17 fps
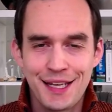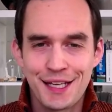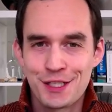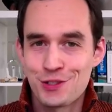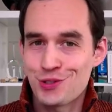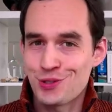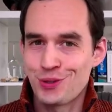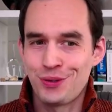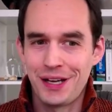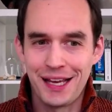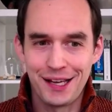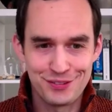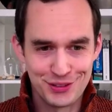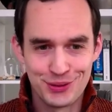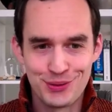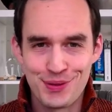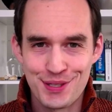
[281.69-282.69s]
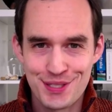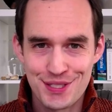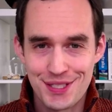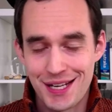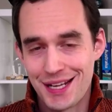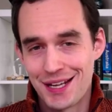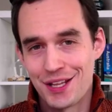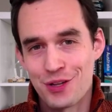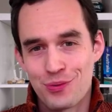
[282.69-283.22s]
and so I have to do this
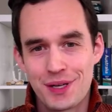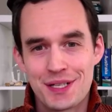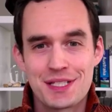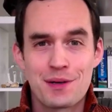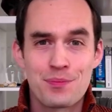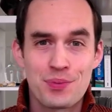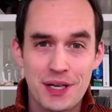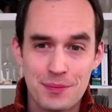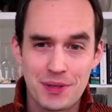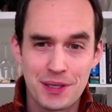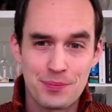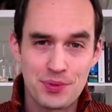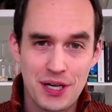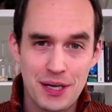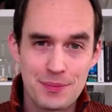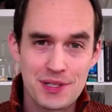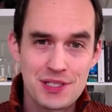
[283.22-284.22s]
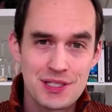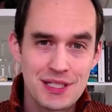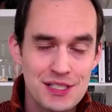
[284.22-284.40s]
today, otherwise I break my promise.